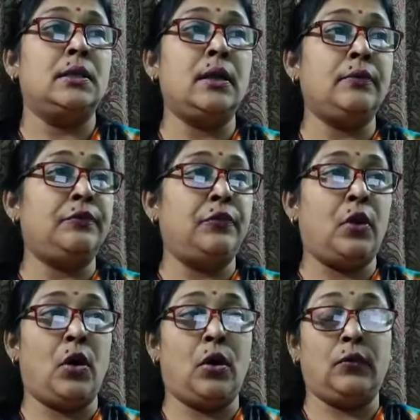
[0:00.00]
The
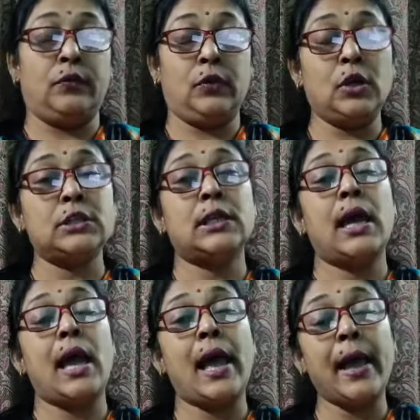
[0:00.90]
frog
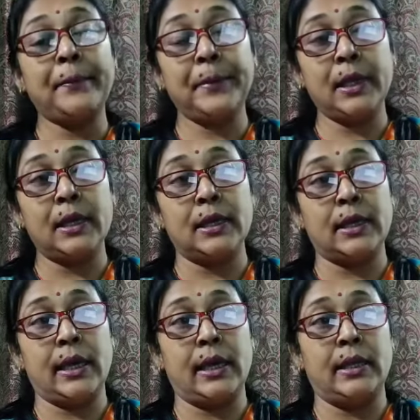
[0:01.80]
was happy
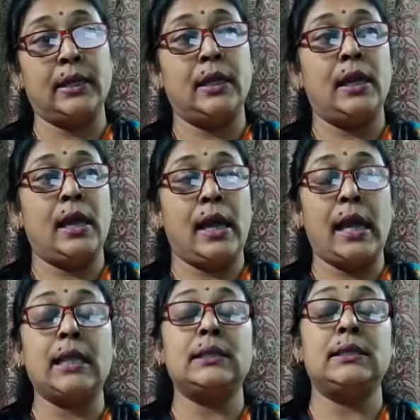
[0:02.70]
again
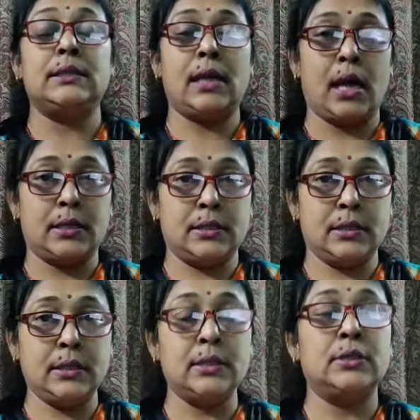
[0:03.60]
and
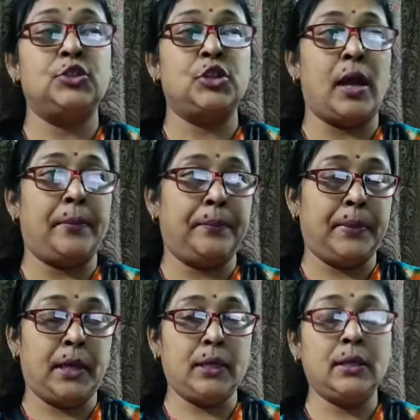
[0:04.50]
started
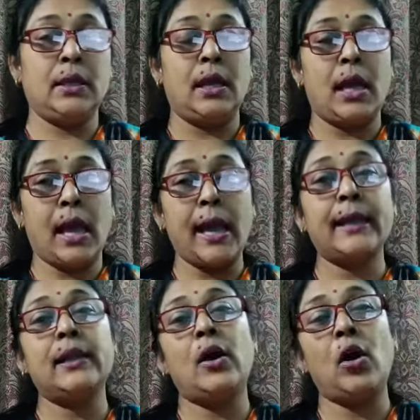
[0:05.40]
jumping
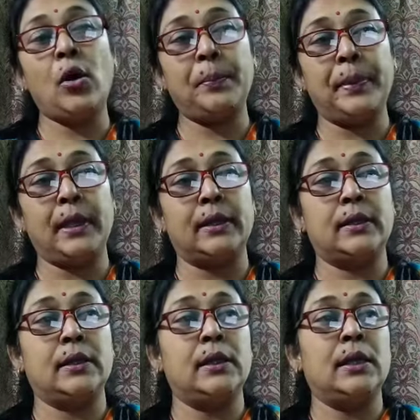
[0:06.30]
and
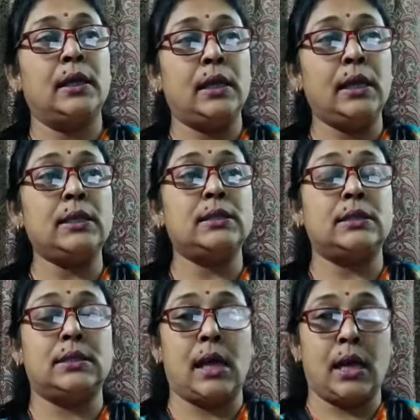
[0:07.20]
hopping. It
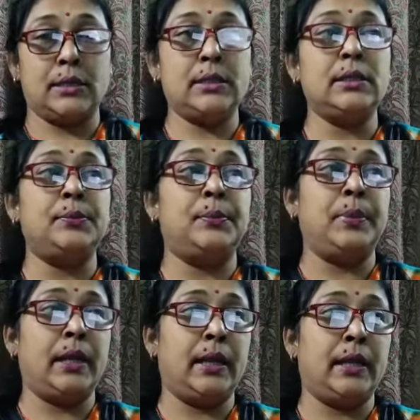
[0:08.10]

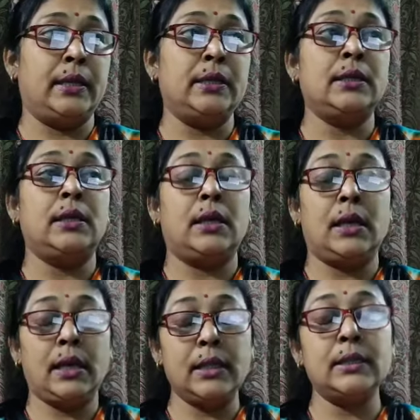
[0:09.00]
started playing
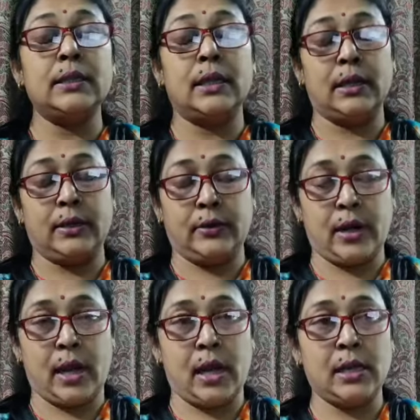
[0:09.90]
in the
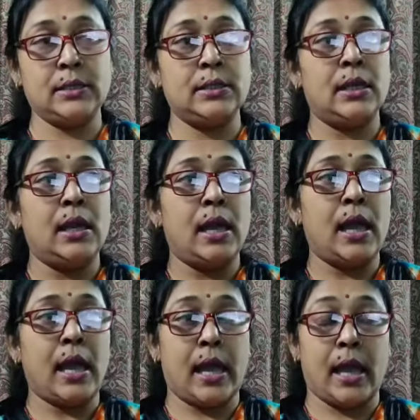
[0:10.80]
grass
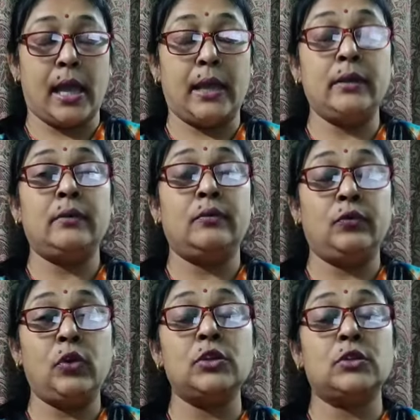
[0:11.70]
and
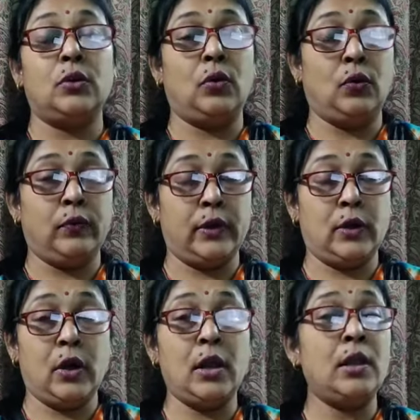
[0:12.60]
was
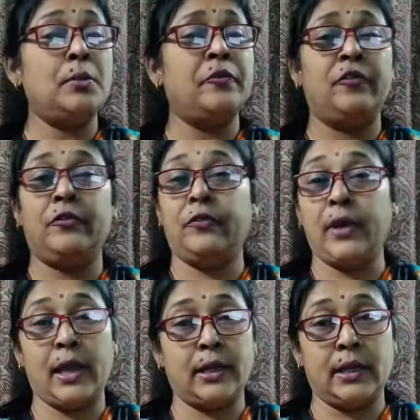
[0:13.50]
overall
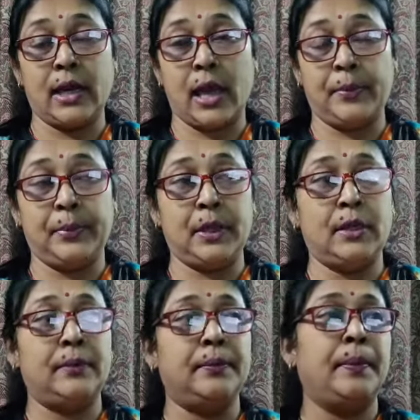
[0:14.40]
very happy.